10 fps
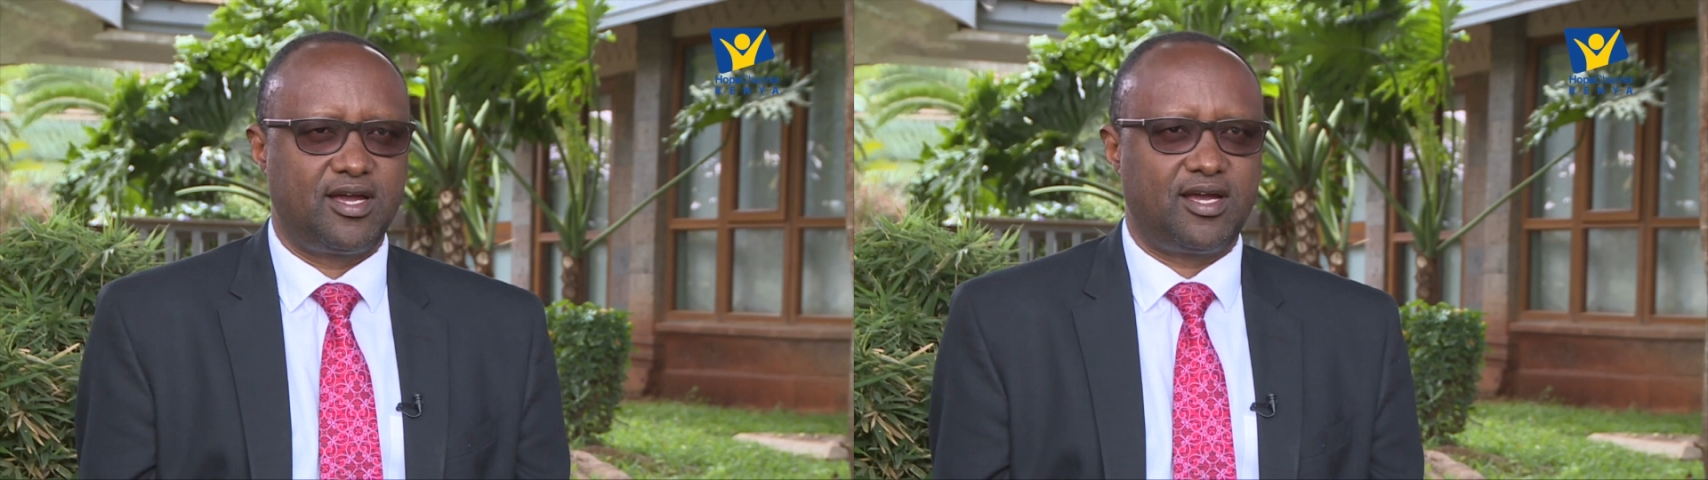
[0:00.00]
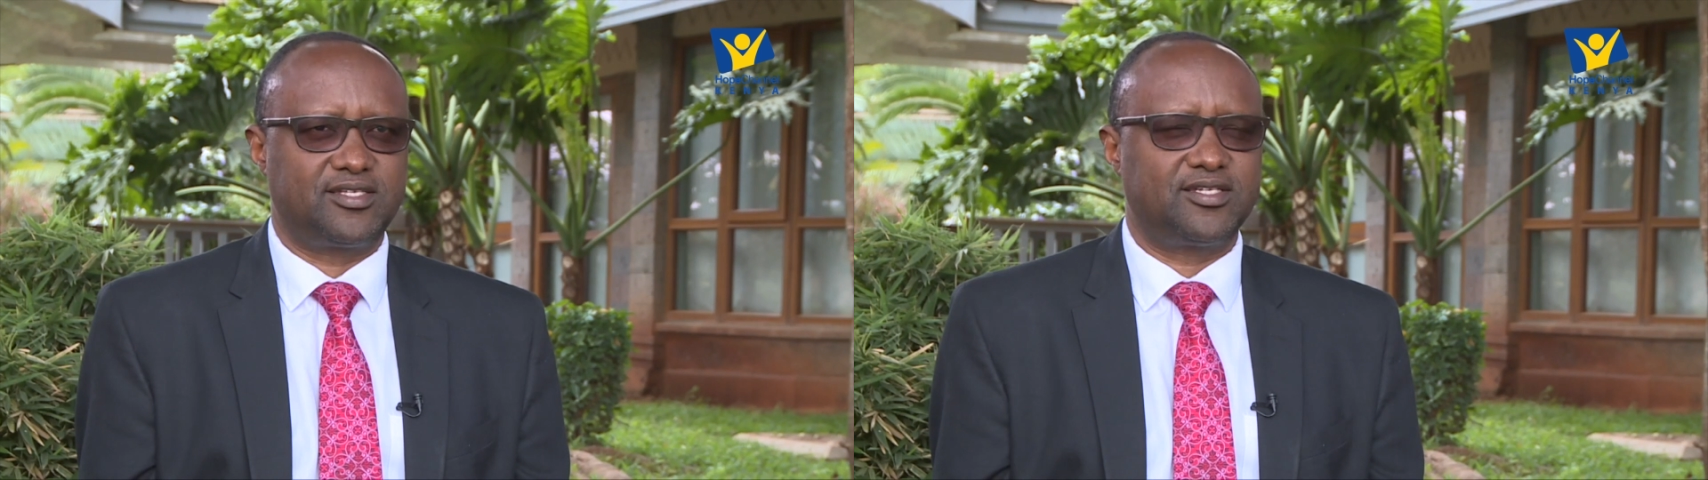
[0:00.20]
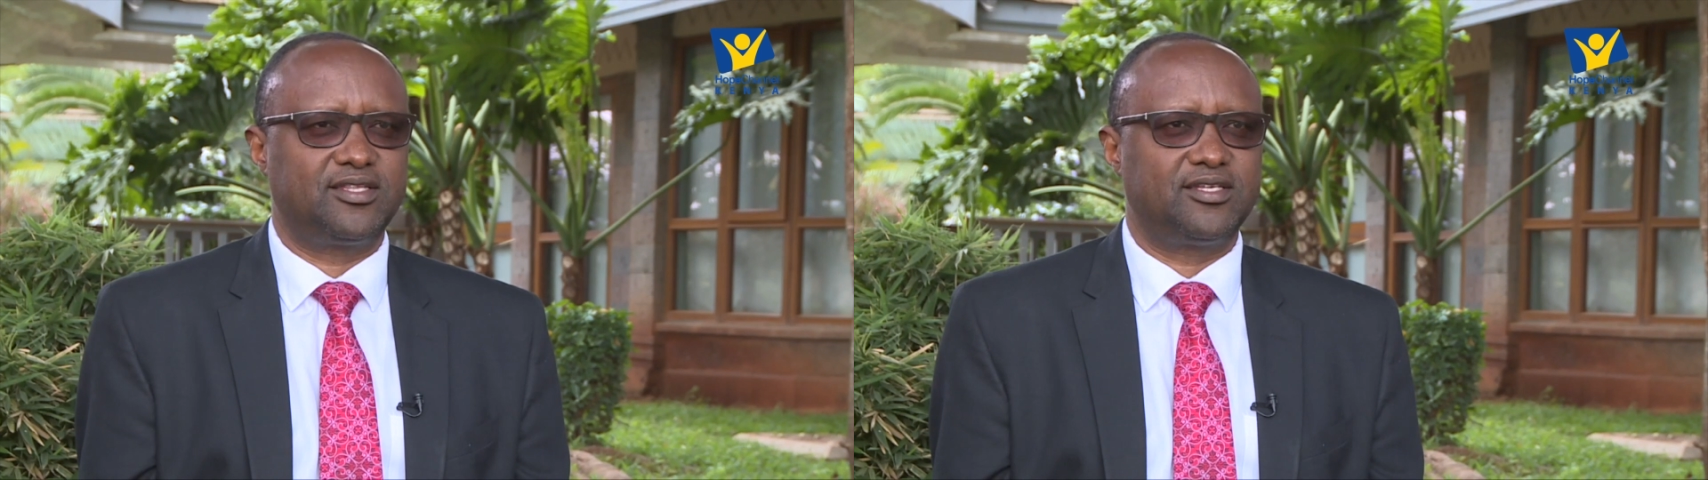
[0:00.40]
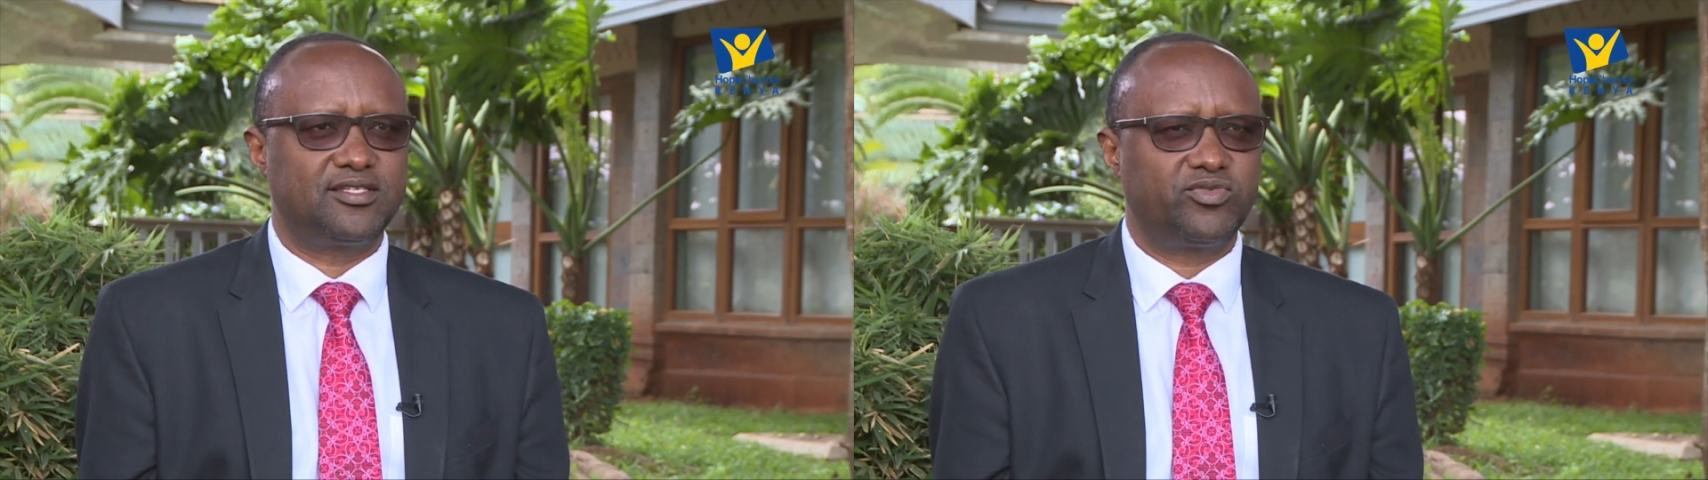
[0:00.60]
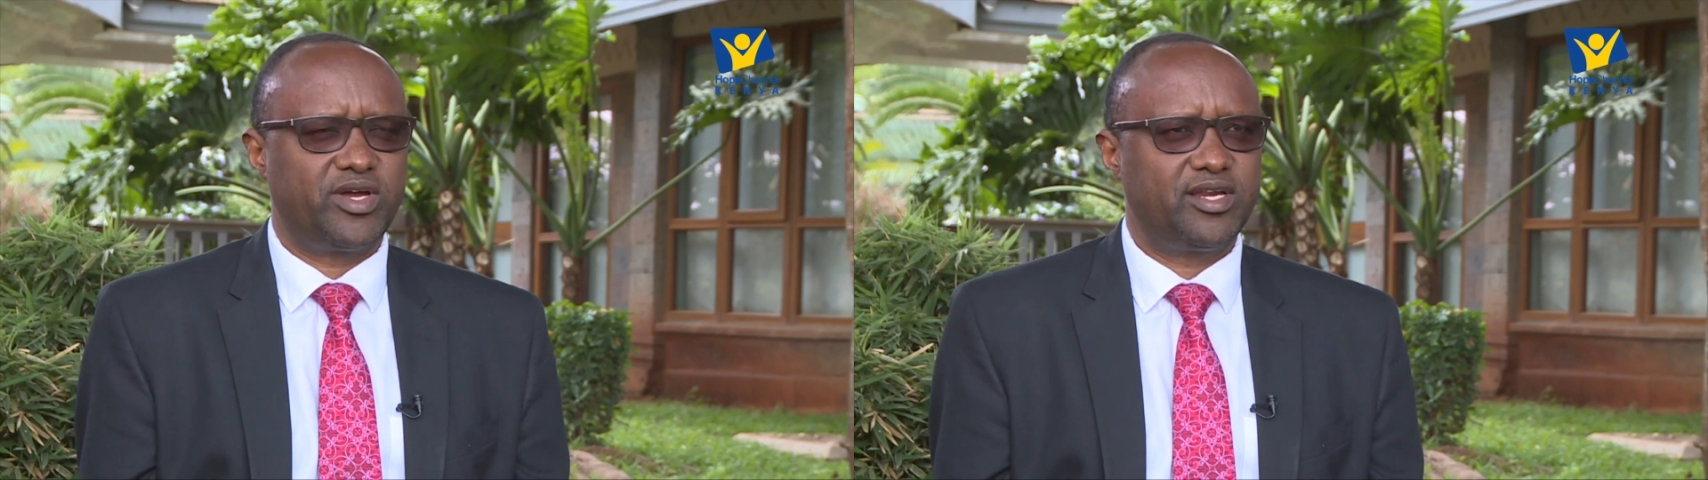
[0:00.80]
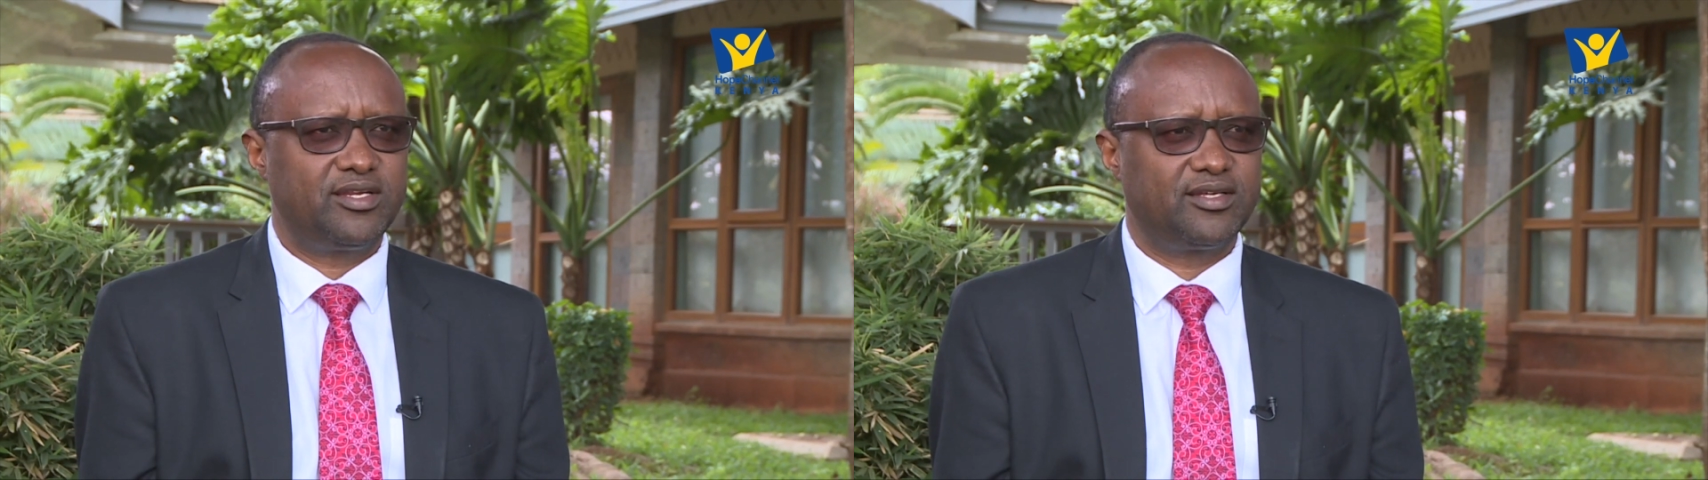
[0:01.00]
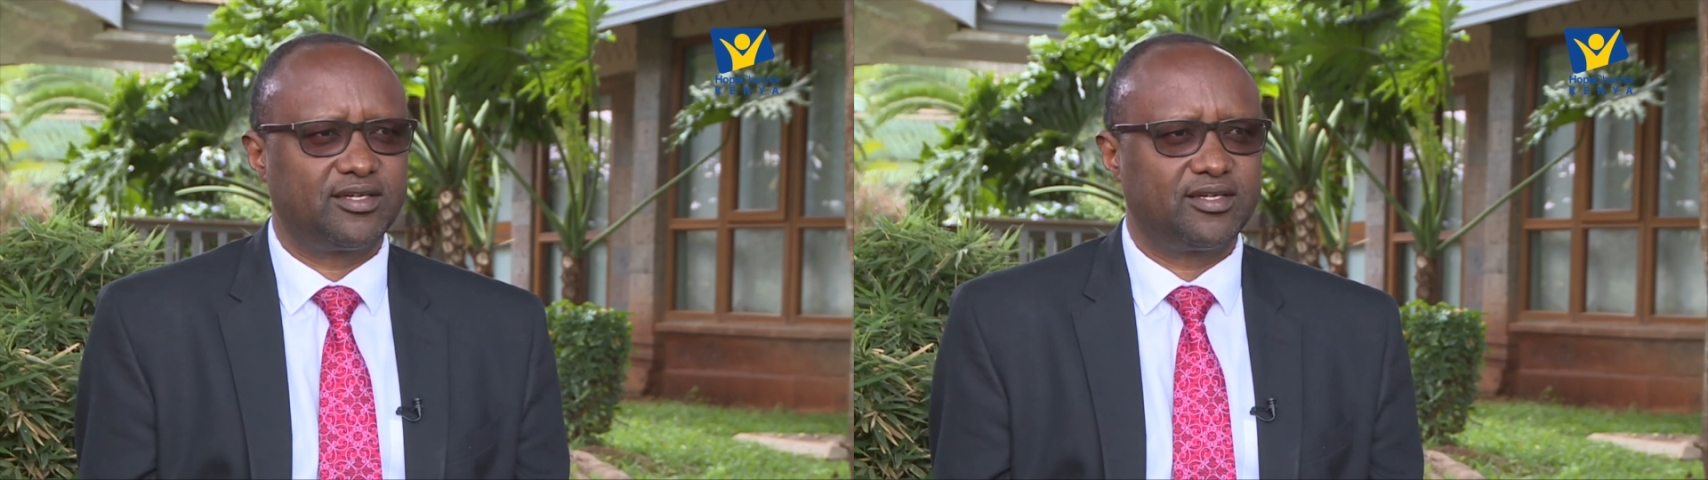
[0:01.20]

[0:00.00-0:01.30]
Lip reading: I said, this one